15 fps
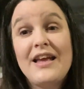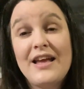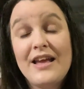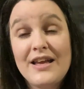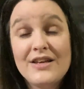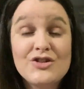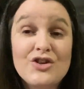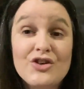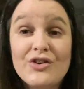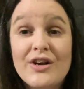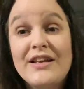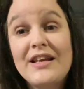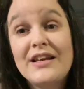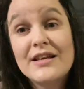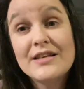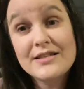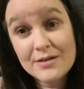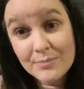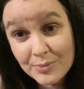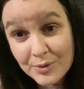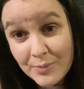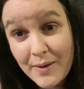is creating
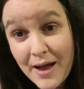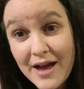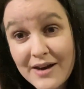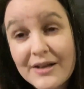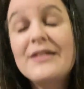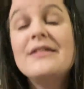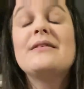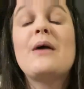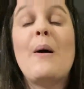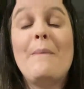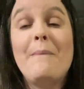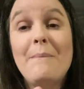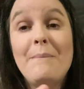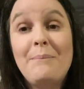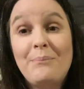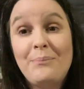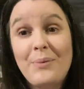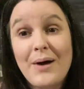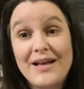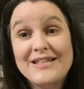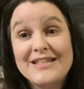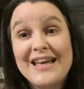simpler patterns,
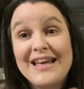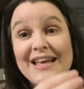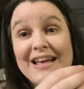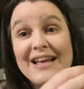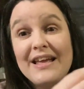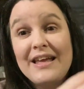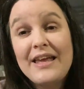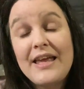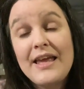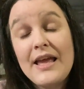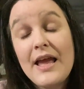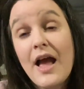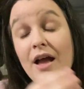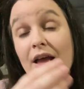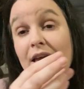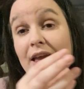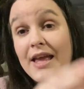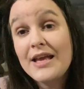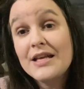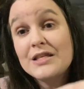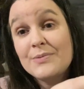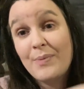but he
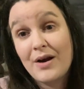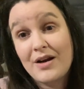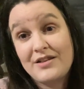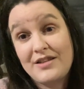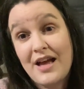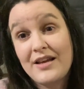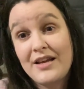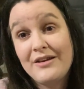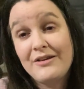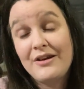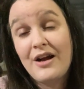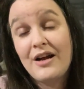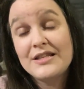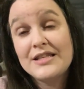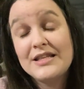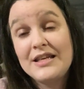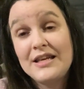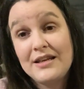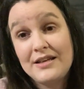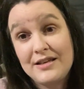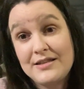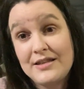sparked that curiosity
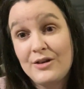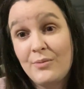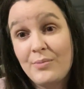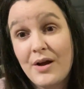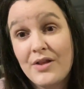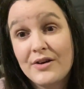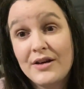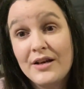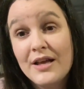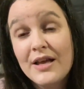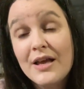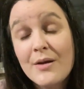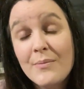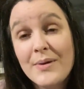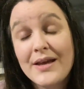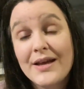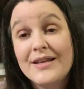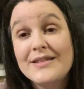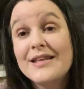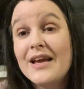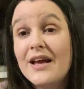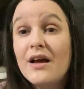in his little brother
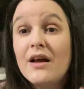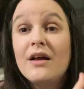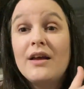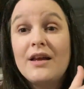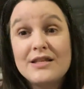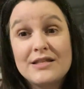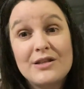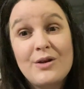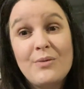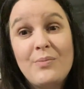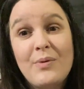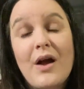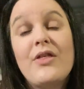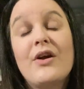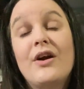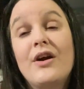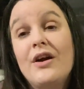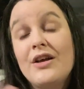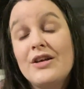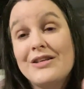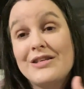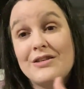because his little brother
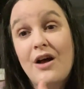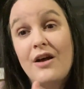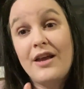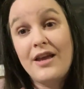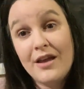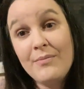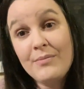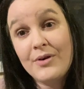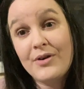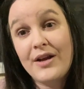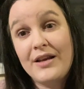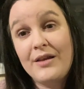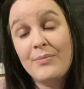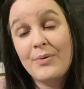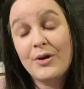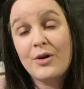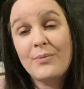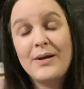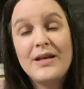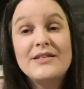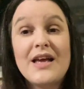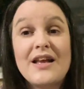saw him creating perler
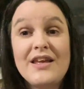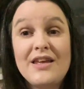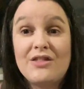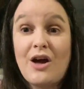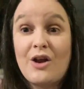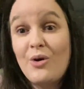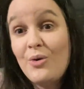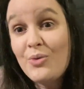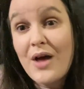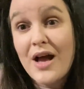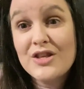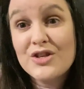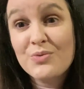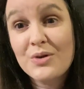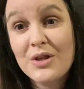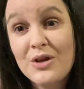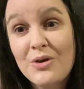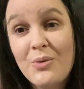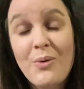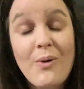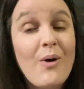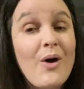beads and he thought, "Ooh, that's really
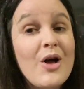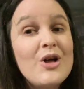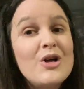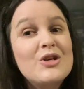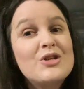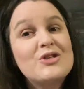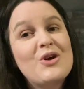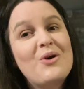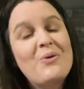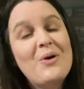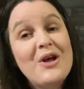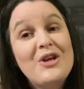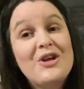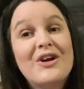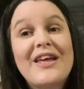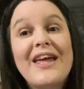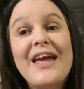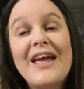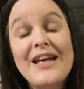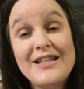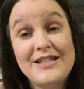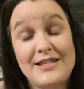cool." So your
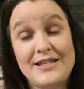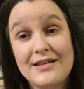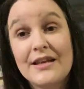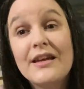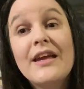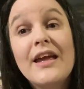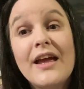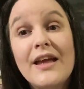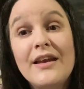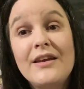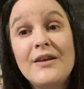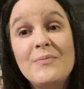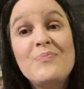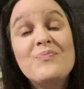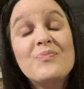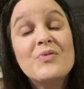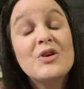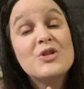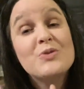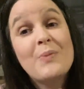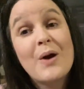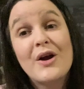kids can
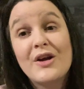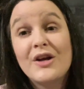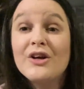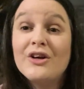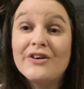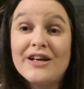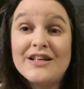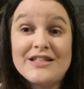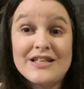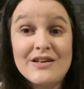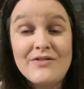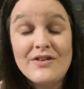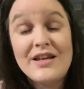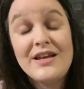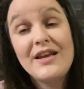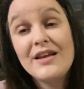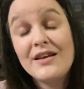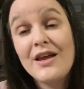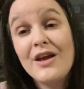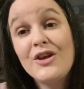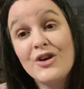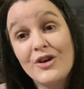spark creativity
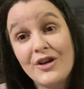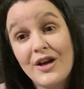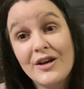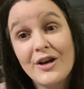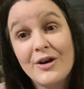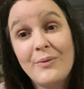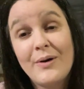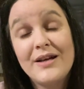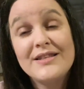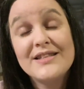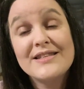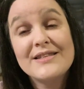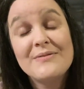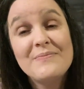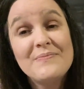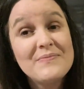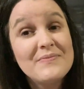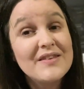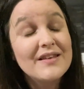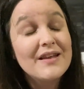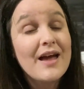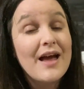in your younger ones
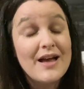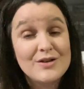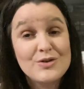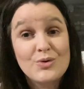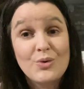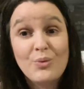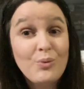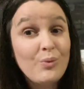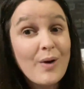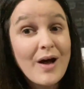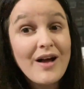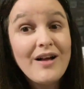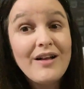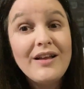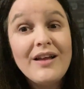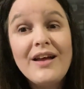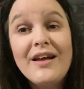as well.